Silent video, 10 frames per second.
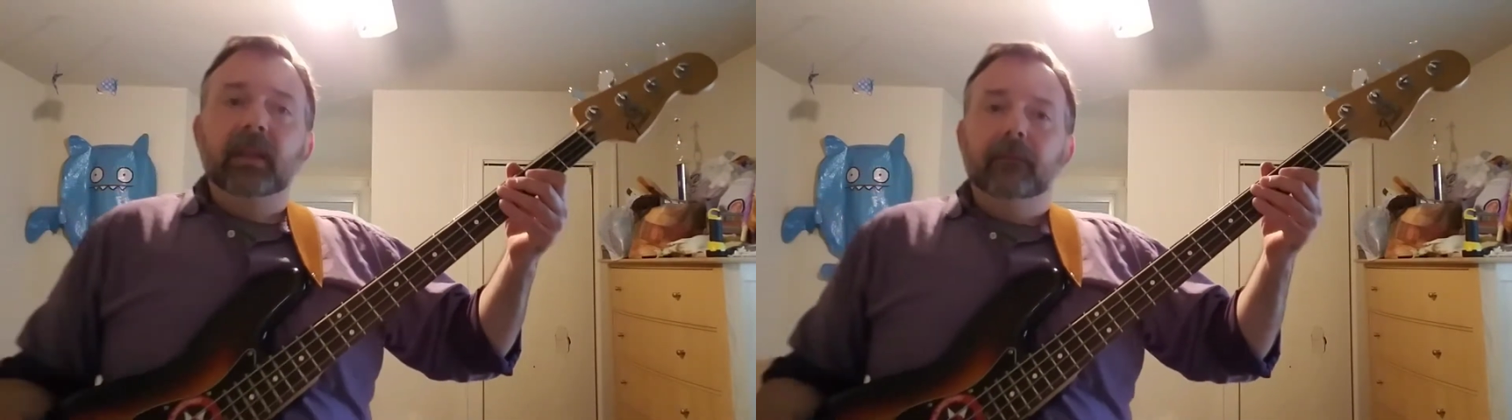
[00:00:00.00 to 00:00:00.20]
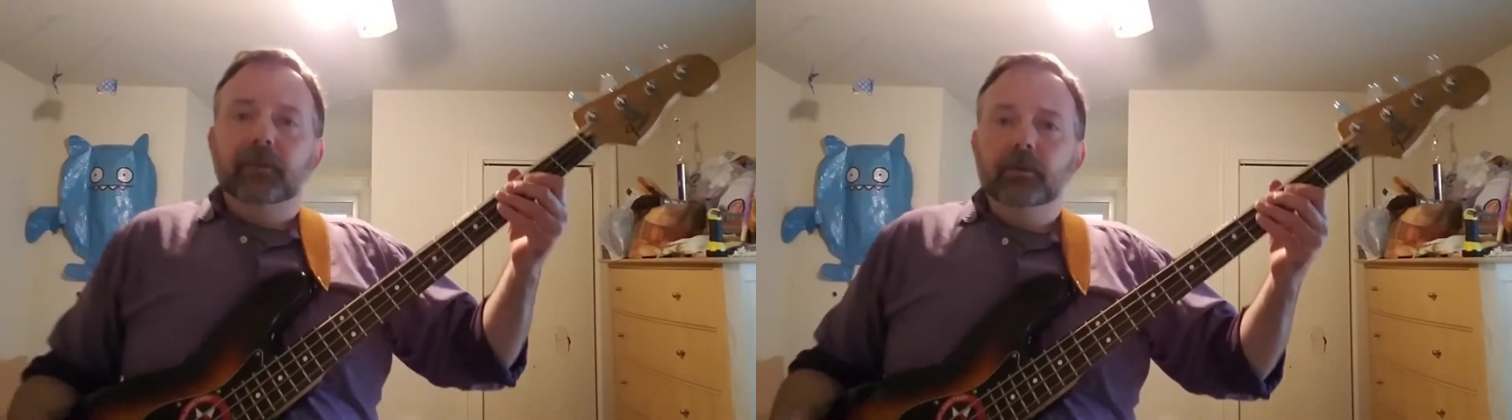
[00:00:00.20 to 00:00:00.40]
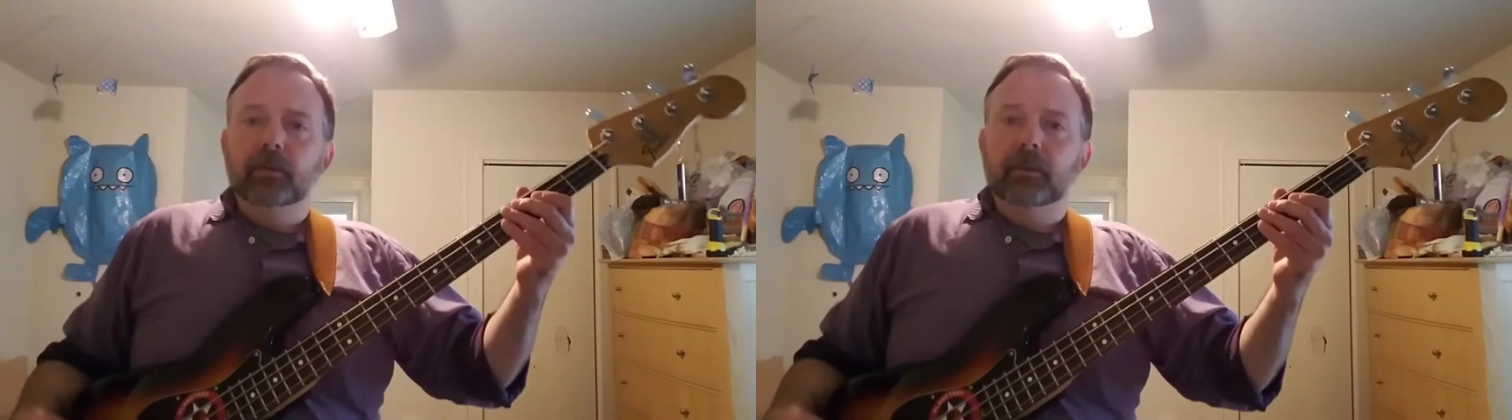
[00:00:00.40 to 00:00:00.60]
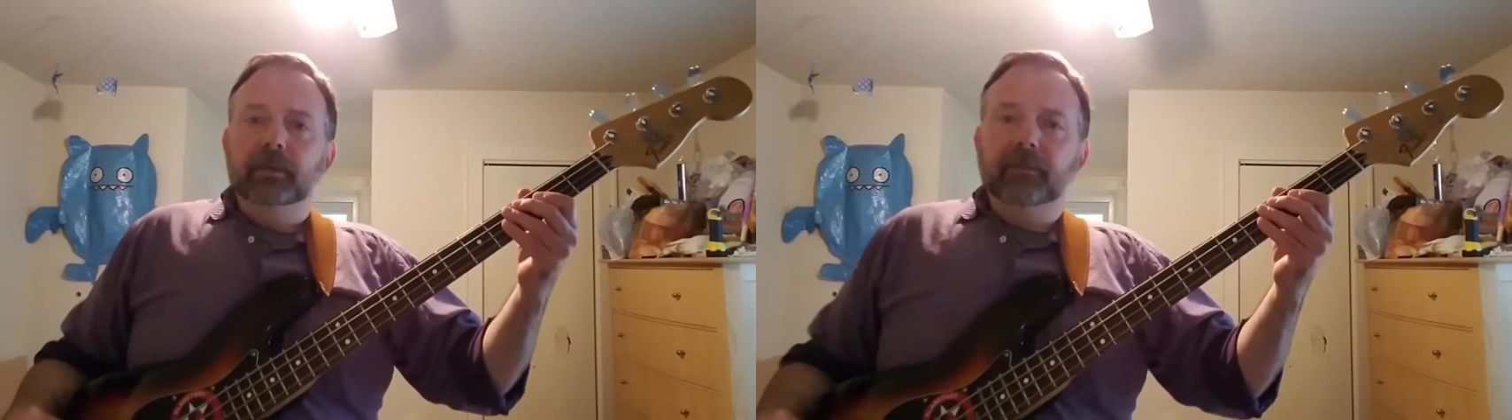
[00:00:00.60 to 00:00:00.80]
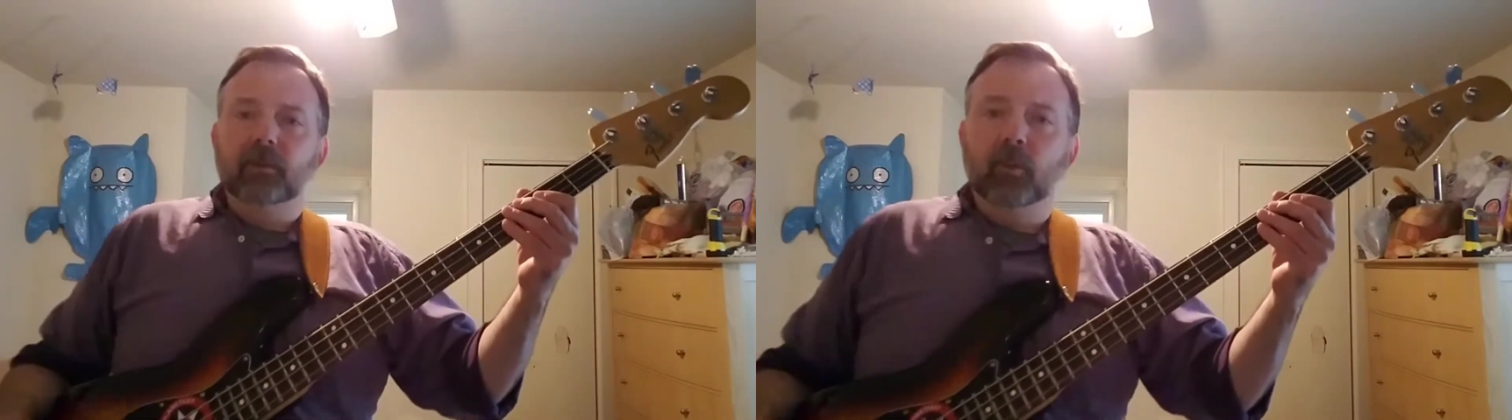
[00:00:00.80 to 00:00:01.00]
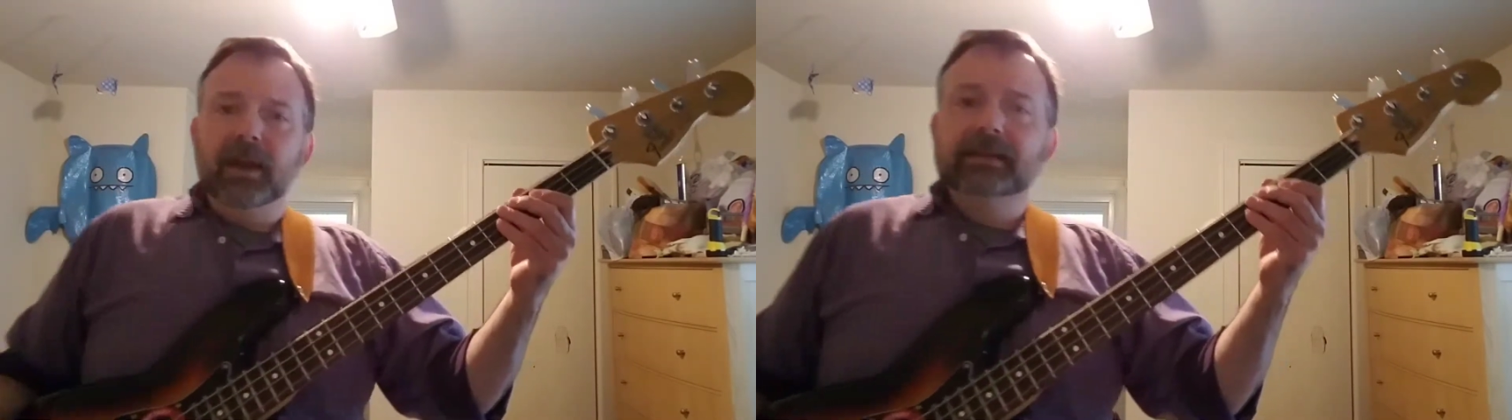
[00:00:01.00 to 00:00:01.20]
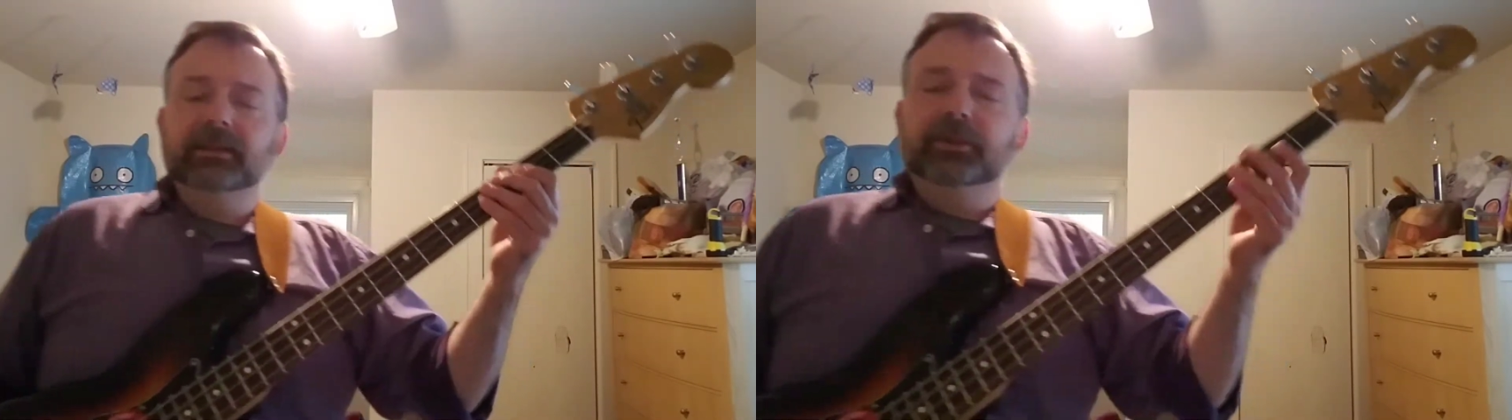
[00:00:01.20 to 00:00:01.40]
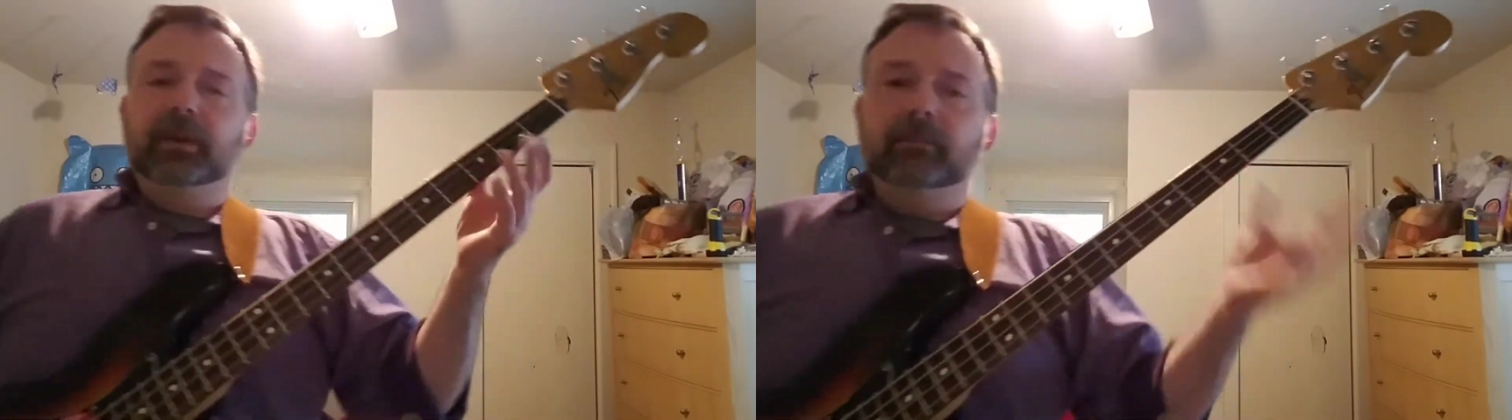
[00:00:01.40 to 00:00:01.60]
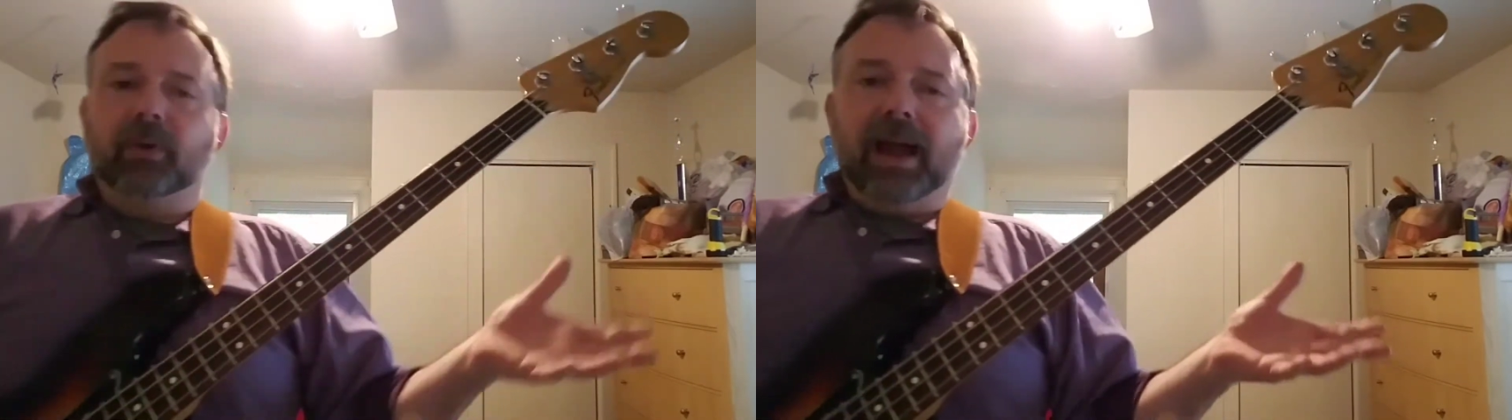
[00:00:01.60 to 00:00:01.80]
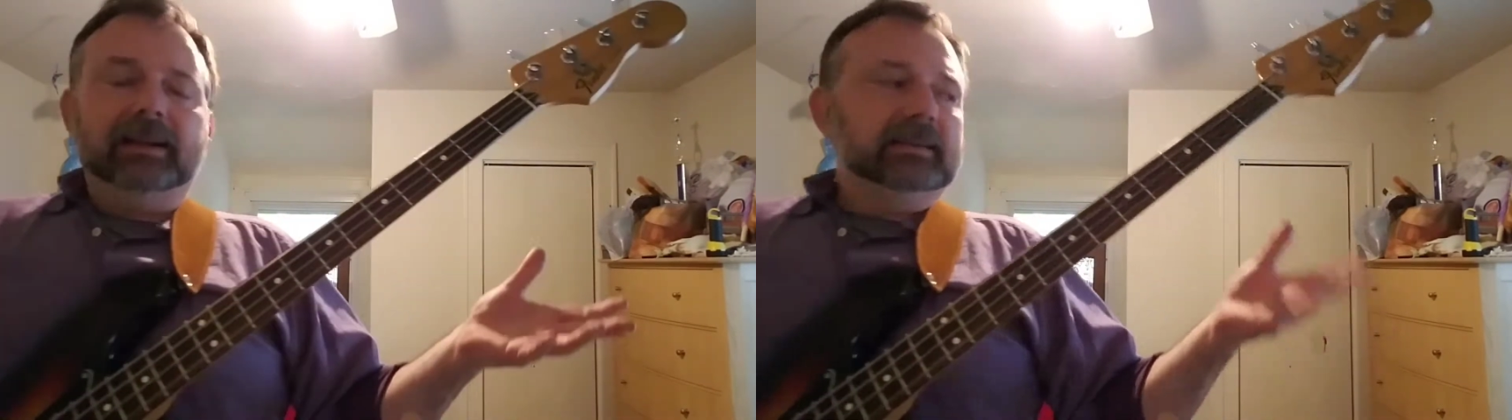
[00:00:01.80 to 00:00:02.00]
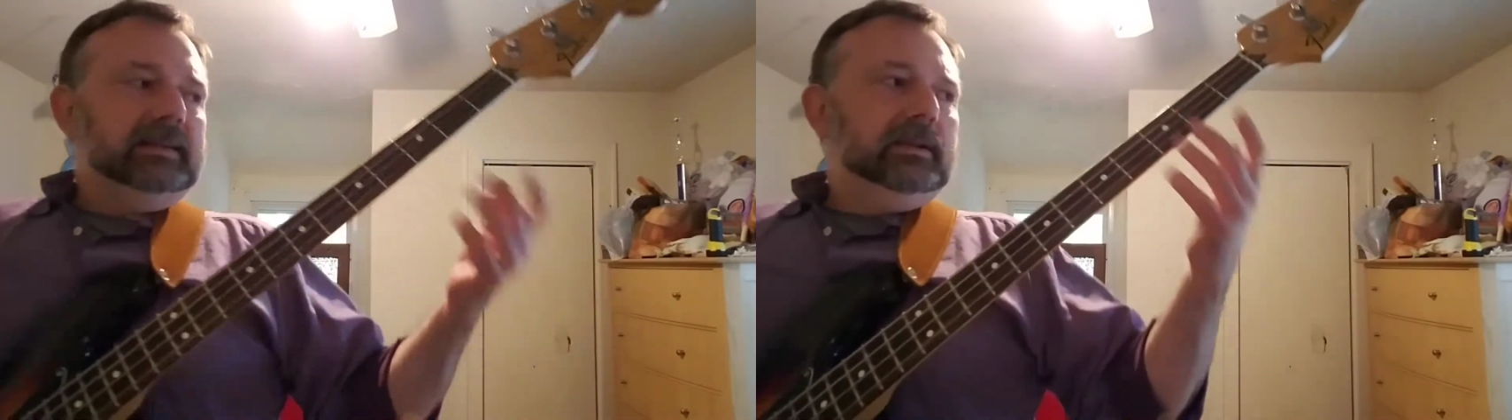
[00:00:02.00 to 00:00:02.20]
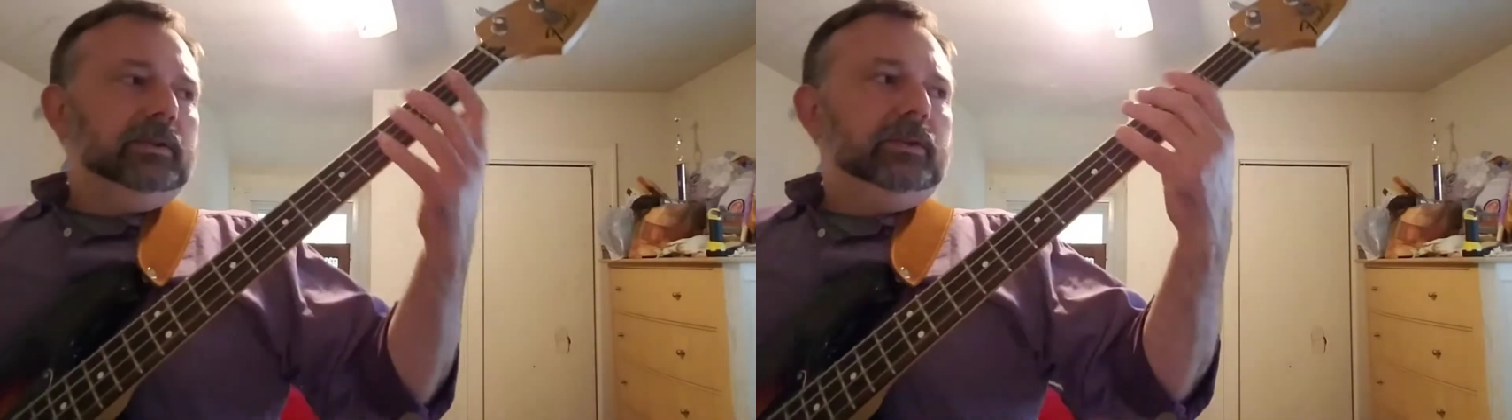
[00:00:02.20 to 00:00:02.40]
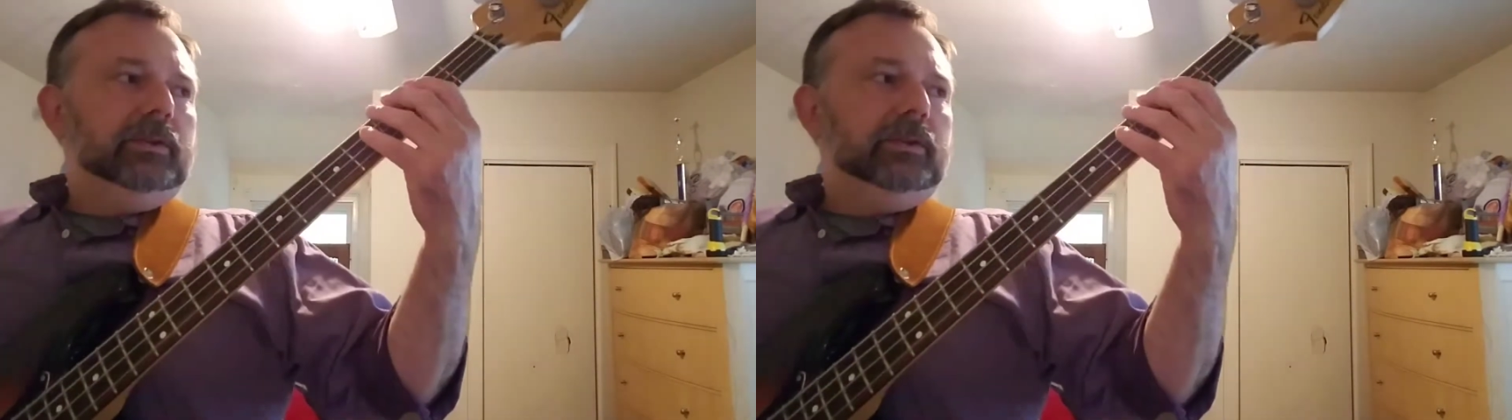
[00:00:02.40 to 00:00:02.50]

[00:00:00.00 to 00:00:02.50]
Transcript: few different ways that you can practice it.